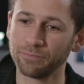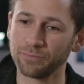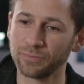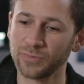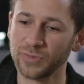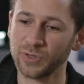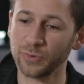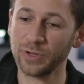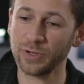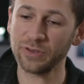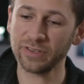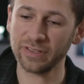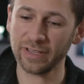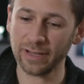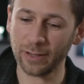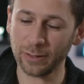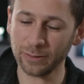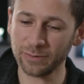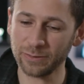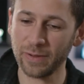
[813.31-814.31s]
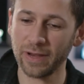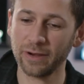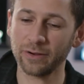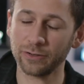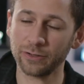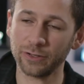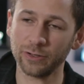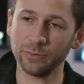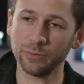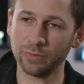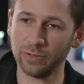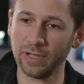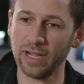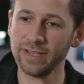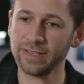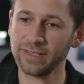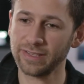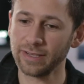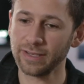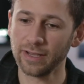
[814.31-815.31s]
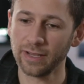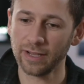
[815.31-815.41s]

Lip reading: So we used the Ultimaker 2 Plus.